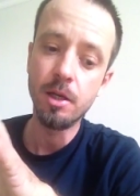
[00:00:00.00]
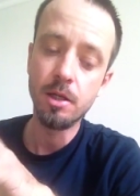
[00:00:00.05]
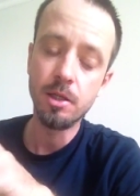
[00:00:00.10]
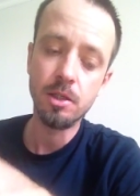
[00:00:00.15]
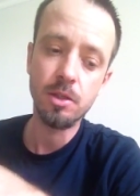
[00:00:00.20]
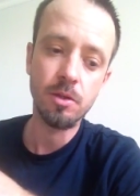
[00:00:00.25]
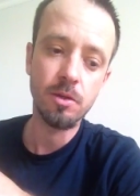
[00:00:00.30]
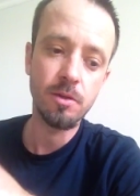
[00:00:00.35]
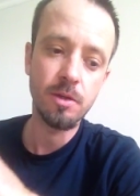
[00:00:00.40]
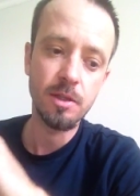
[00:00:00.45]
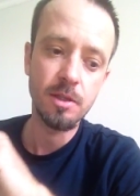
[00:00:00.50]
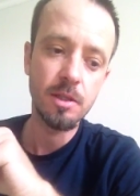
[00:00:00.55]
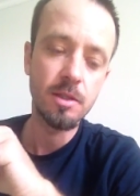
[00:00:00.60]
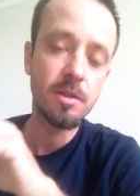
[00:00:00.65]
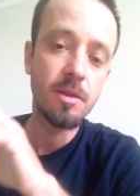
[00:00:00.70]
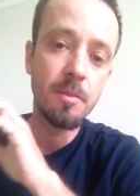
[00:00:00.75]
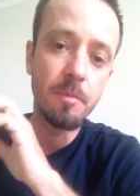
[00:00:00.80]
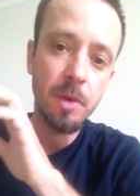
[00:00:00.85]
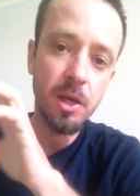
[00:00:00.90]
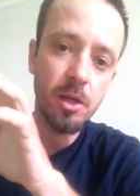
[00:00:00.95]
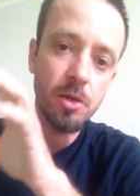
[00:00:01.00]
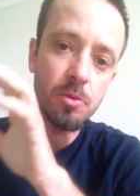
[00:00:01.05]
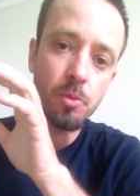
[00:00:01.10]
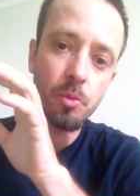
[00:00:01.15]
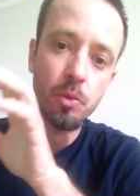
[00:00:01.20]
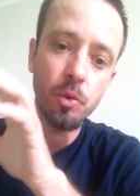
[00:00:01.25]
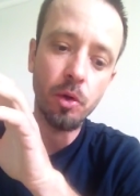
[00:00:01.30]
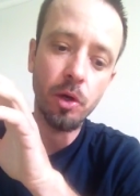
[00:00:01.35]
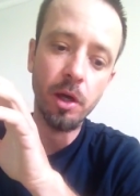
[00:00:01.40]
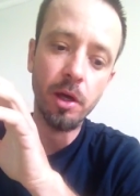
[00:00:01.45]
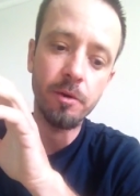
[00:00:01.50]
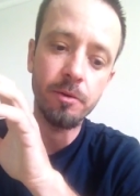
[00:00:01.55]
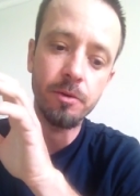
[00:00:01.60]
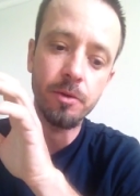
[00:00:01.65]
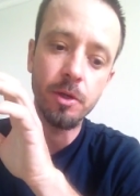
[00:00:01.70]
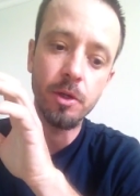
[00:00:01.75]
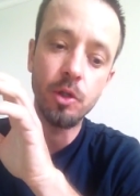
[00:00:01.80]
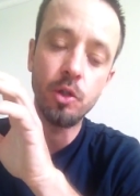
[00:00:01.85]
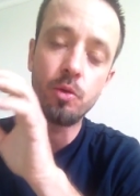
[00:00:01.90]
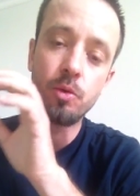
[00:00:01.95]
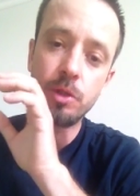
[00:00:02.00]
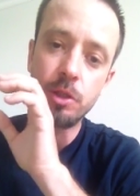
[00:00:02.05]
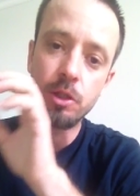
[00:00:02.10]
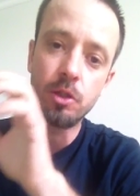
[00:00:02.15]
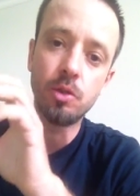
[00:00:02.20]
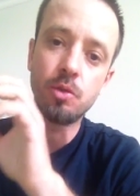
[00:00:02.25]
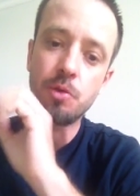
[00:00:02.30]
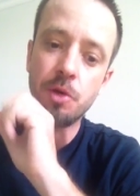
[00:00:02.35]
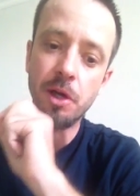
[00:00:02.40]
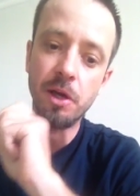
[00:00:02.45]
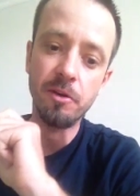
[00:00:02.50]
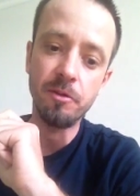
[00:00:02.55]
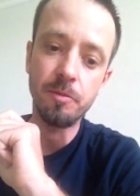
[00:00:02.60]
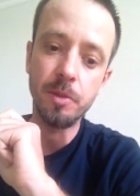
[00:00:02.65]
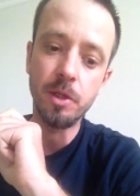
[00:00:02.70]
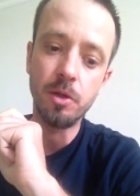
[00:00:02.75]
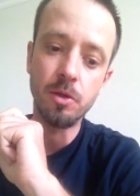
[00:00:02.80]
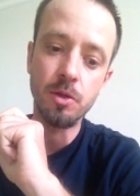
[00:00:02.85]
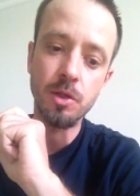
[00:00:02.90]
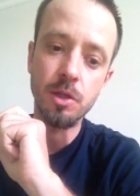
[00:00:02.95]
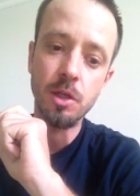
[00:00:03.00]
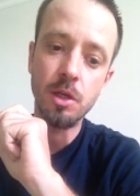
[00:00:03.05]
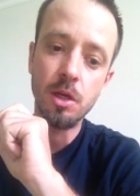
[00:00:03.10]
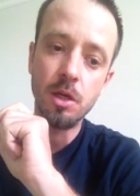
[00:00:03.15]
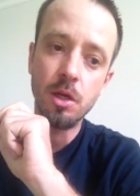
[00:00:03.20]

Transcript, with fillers: so this is the minimum you have you need to have because